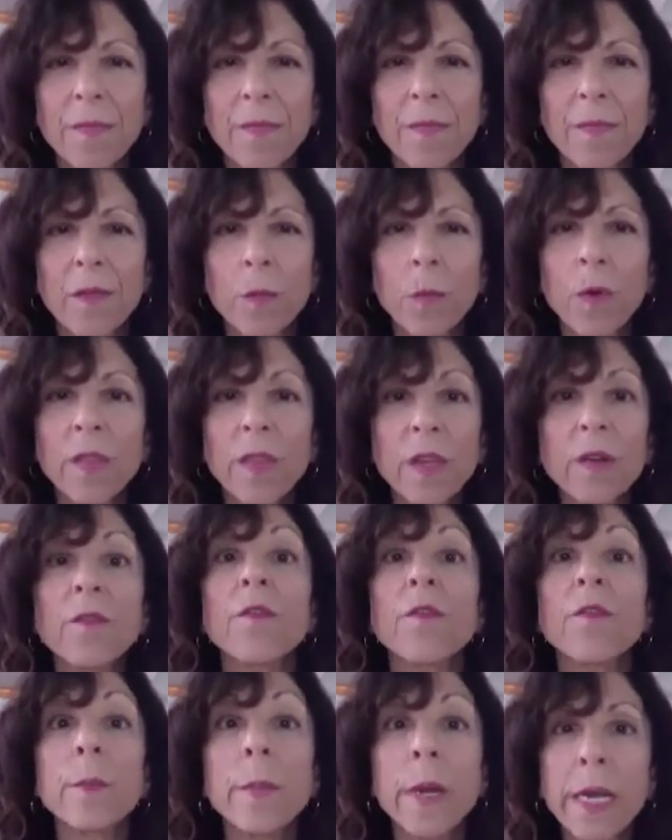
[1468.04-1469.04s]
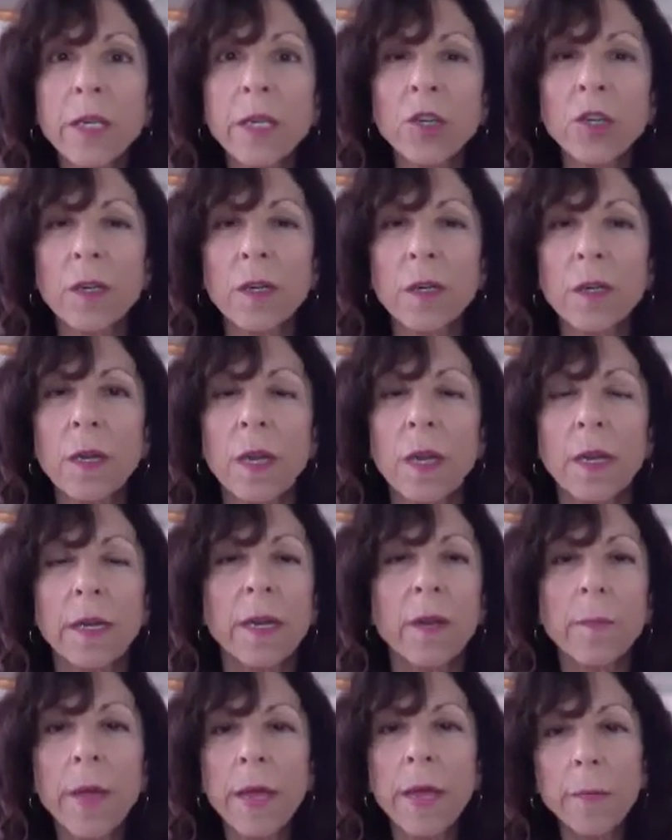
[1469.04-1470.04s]
with information.
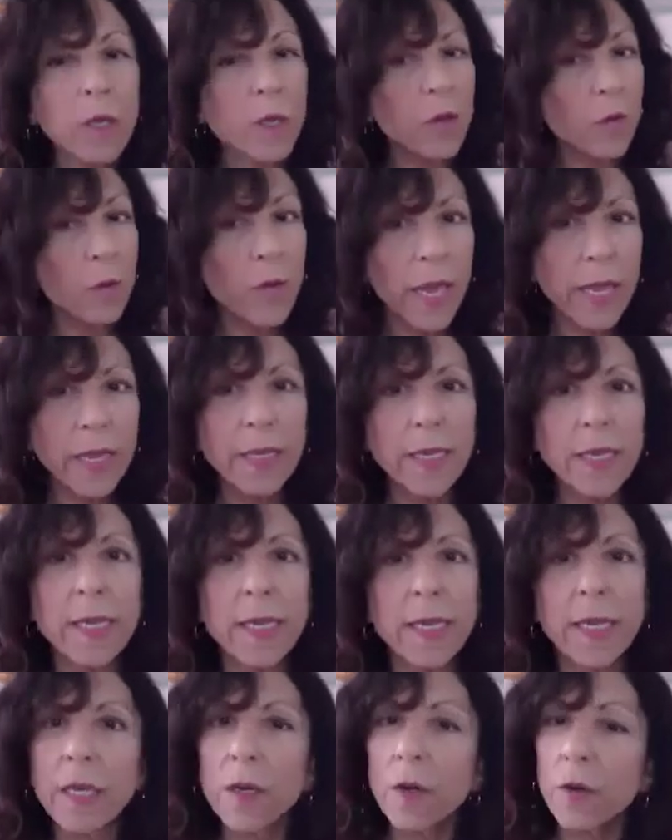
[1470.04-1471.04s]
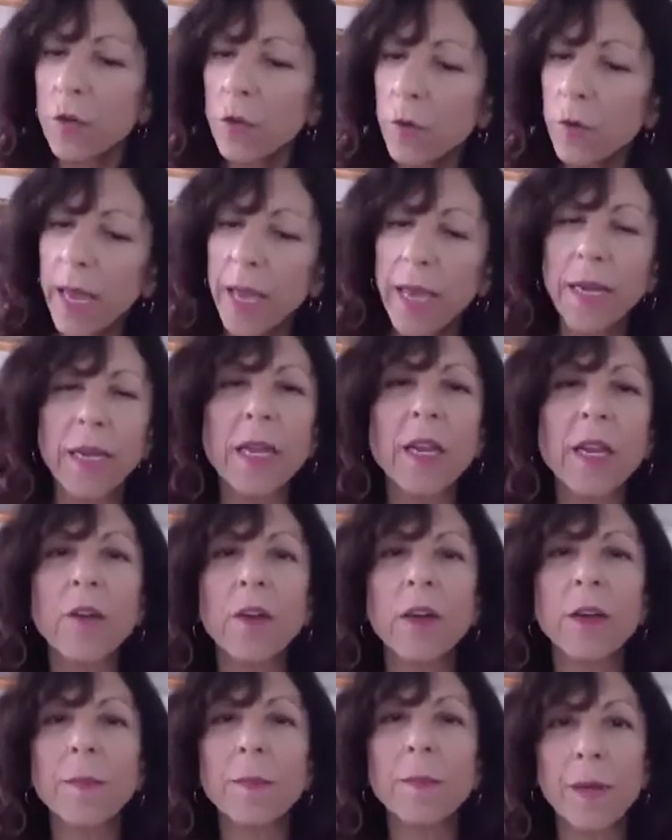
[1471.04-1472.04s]
Now, maybe you can't see it or you can't hear
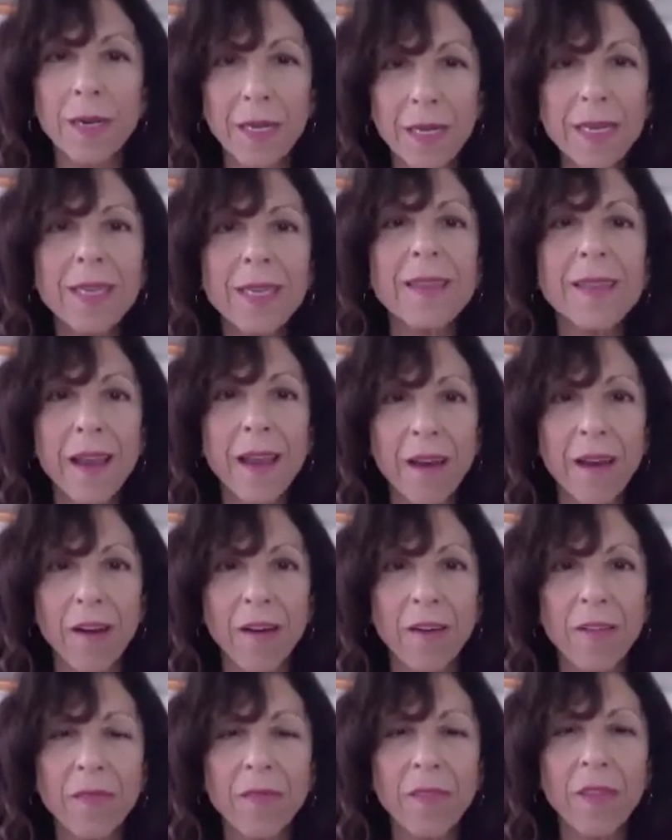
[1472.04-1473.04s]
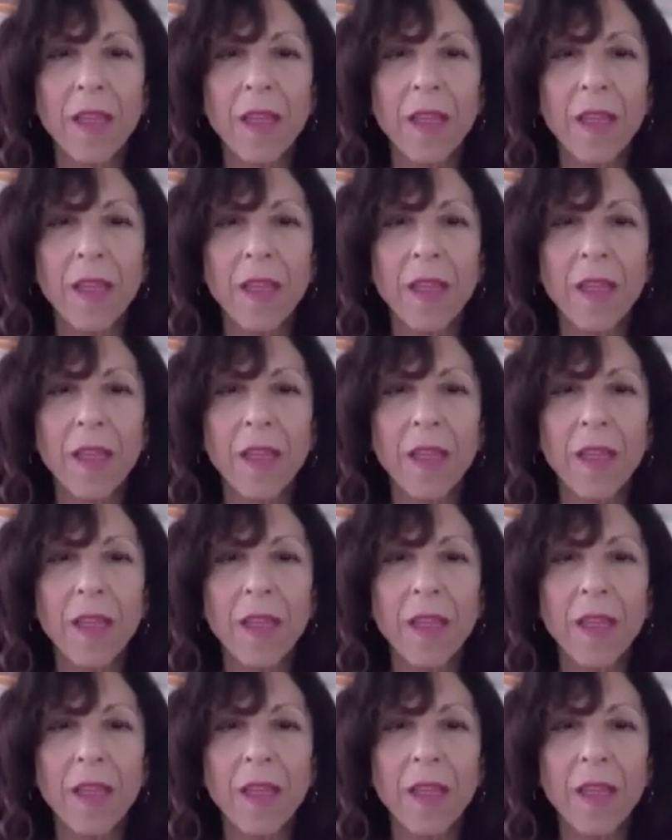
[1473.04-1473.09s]
it, but it's there.